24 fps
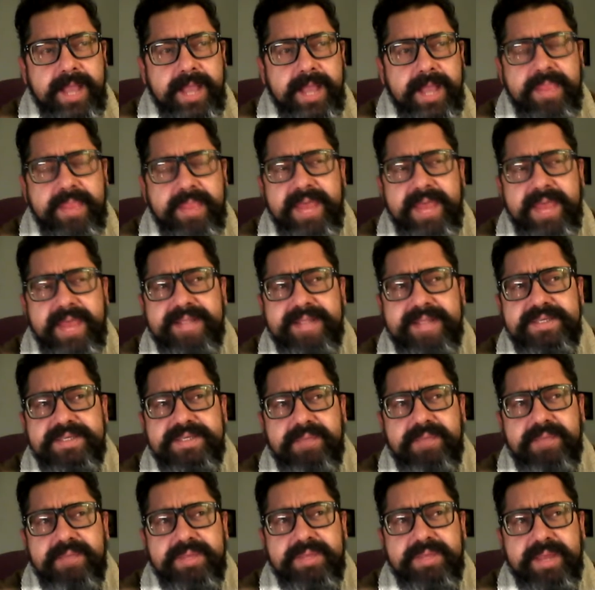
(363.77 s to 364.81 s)
And that
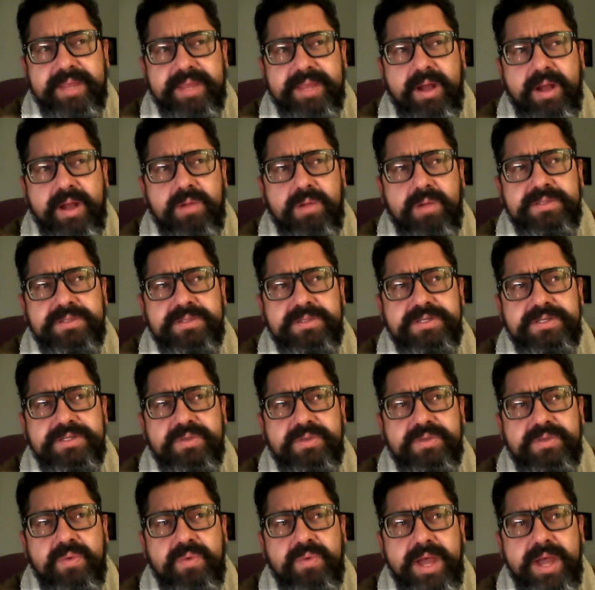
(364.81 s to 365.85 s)
something that holds this
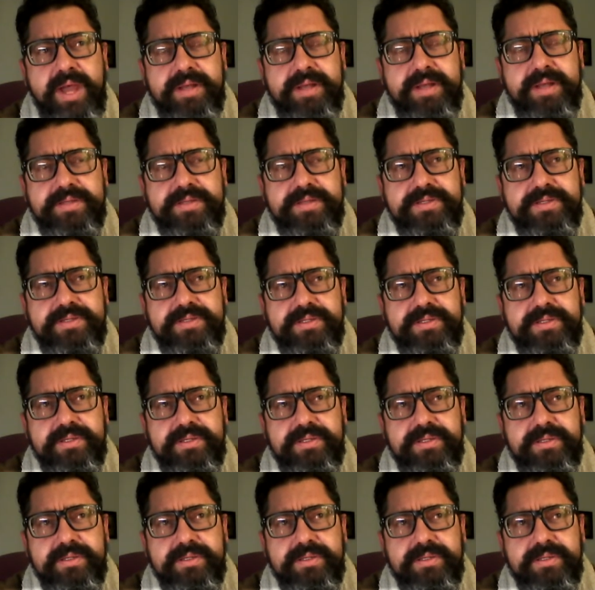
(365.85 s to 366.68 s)
awareness,